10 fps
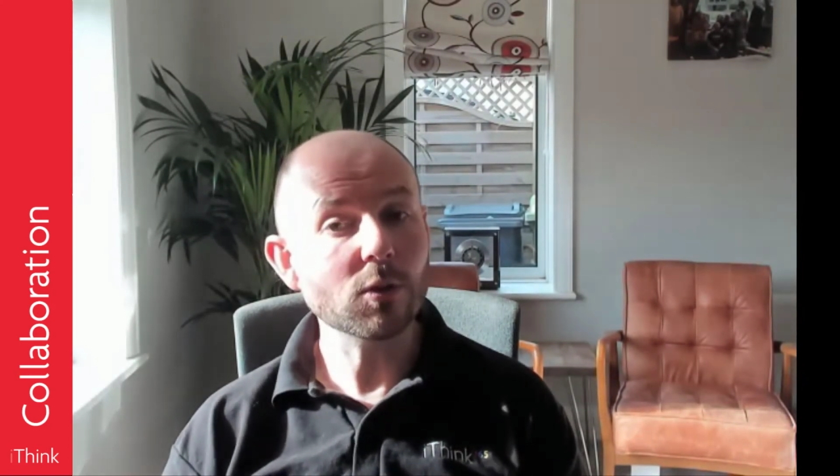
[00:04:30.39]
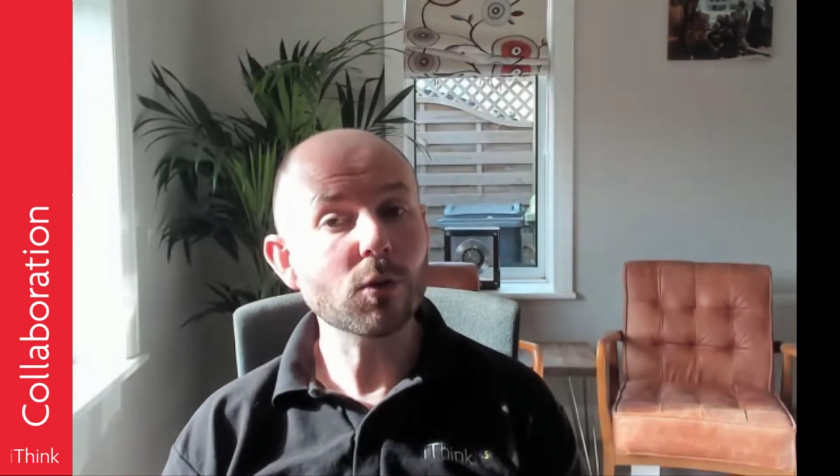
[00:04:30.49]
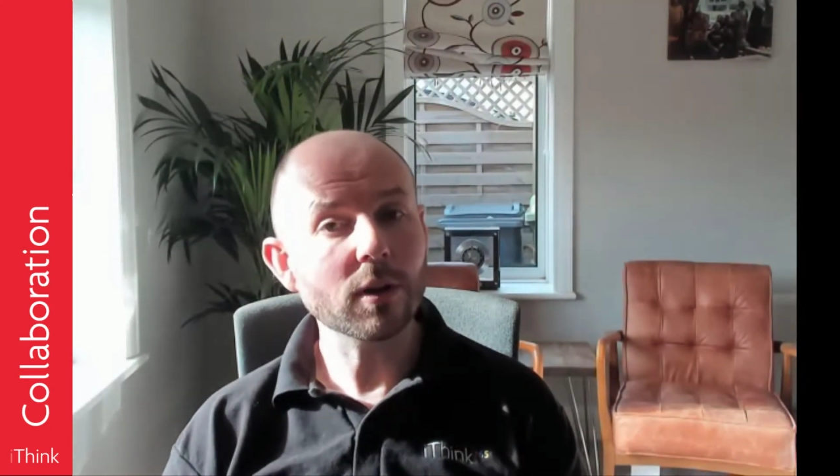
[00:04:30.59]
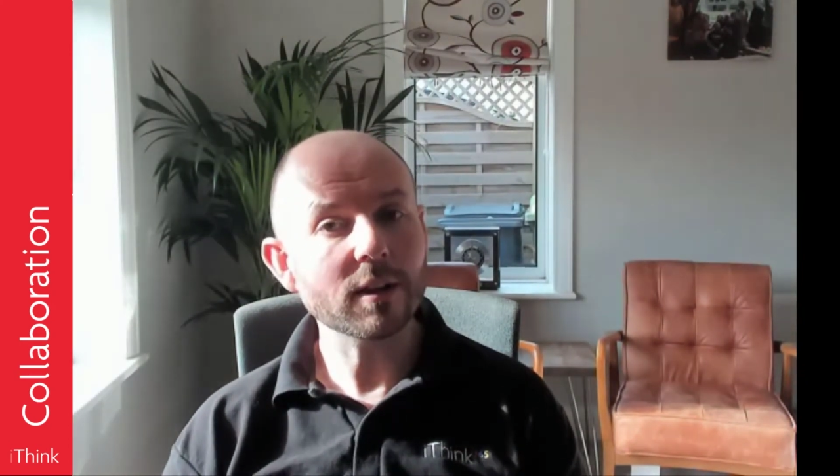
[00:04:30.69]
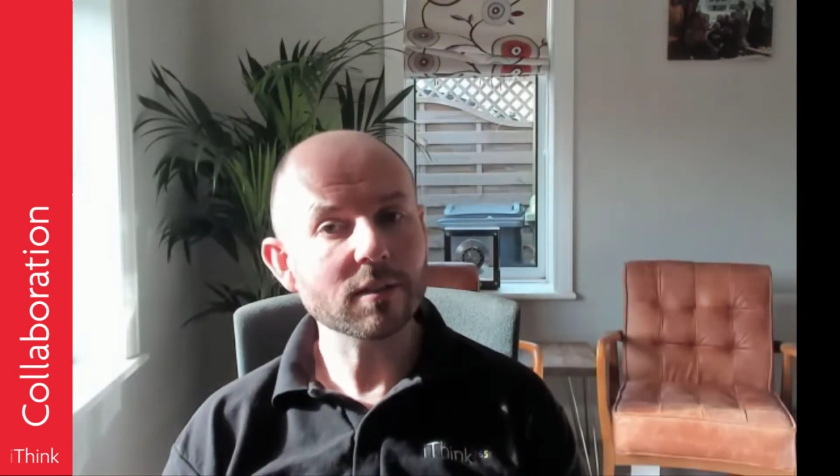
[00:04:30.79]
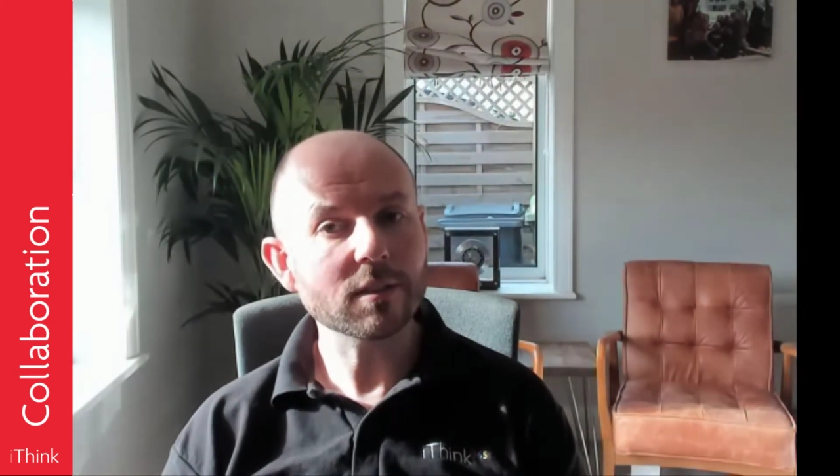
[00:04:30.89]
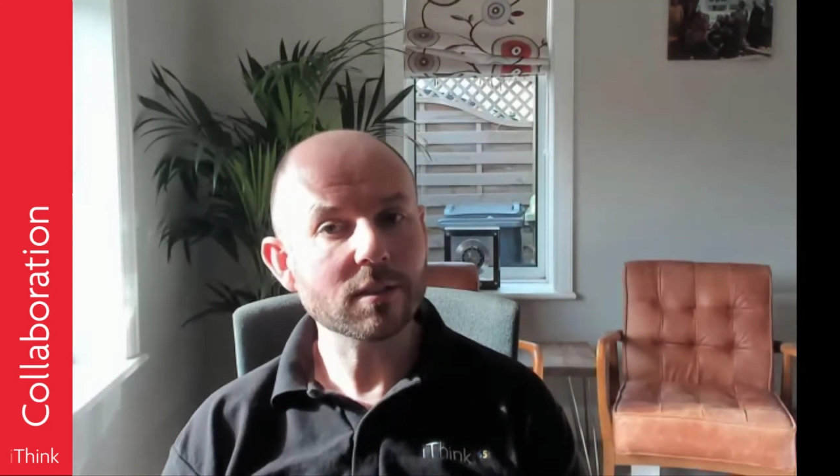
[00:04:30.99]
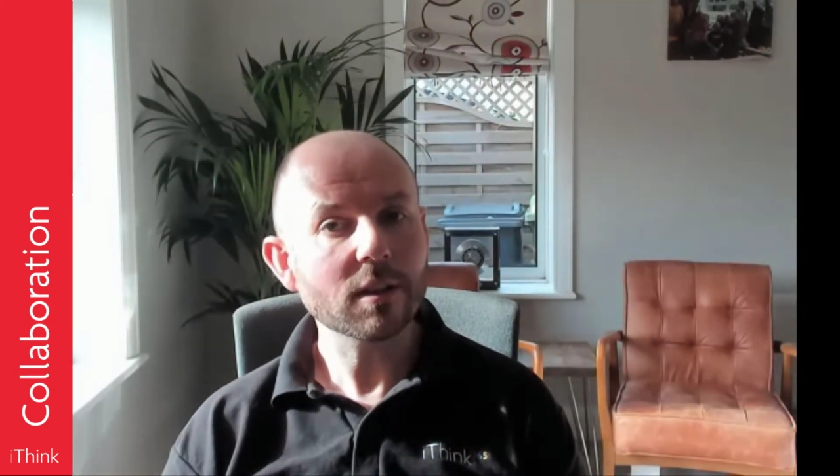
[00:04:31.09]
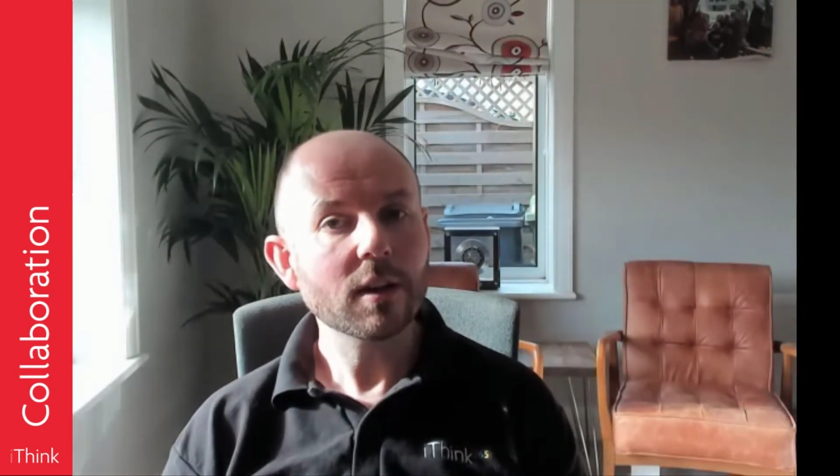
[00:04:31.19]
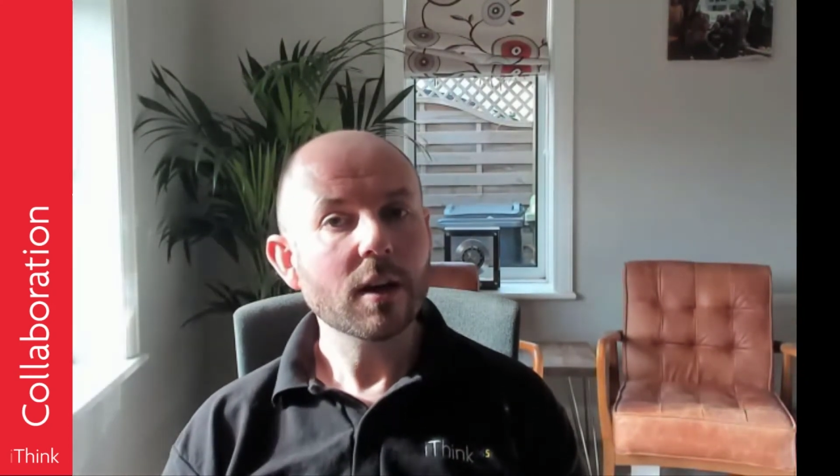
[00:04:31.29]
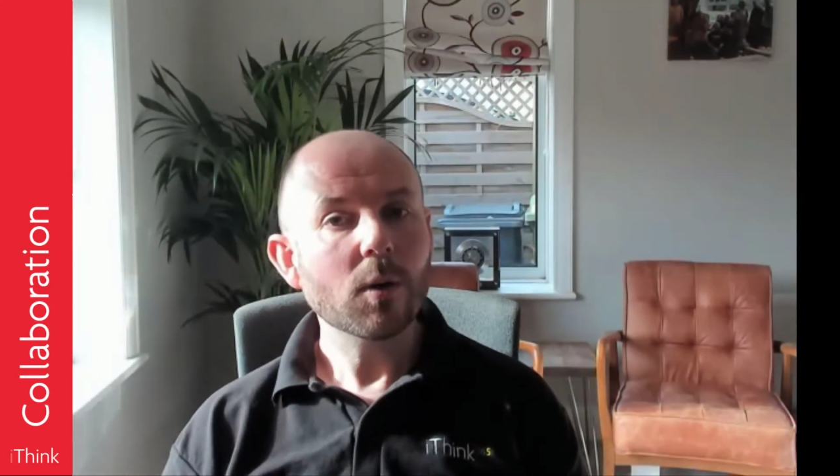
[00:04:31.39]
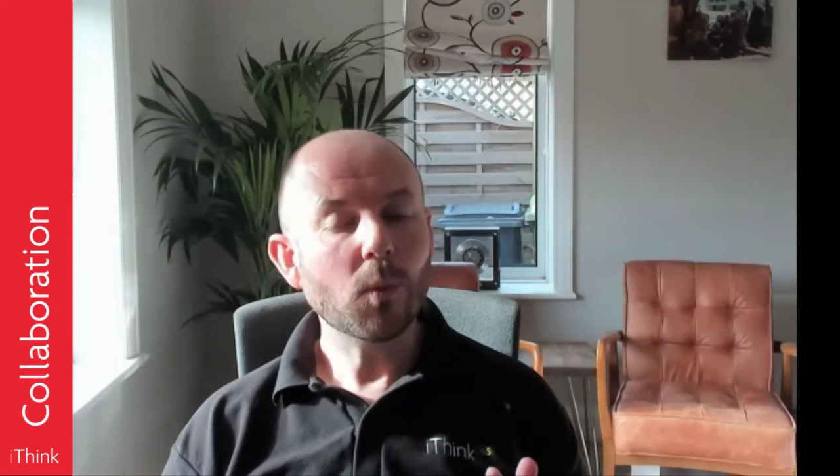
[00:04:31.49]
meeting organizer's